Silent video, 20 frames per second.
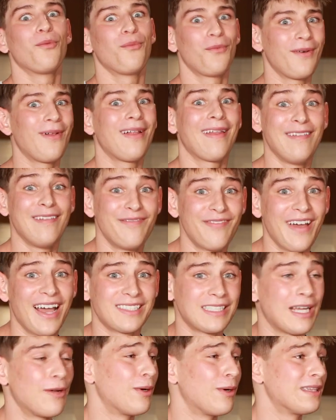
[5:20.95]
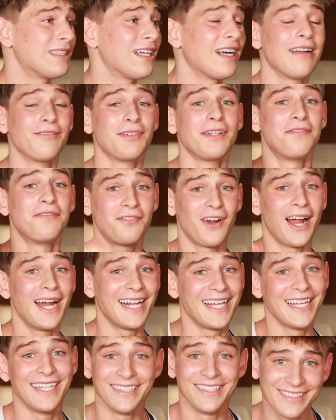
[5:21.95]
Well, in fact, I went there every
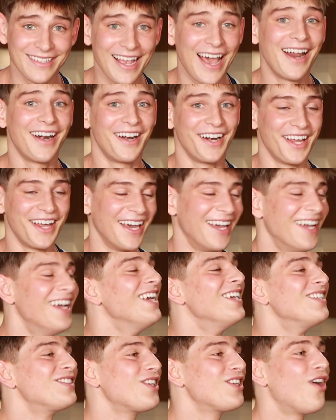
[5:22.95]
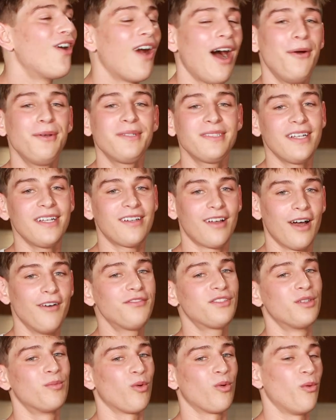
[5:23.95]
Friday and Saturday, so I was like
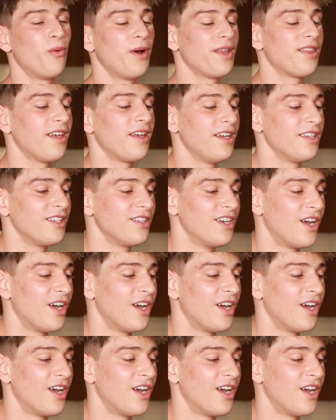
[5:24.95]
comfortable with it, you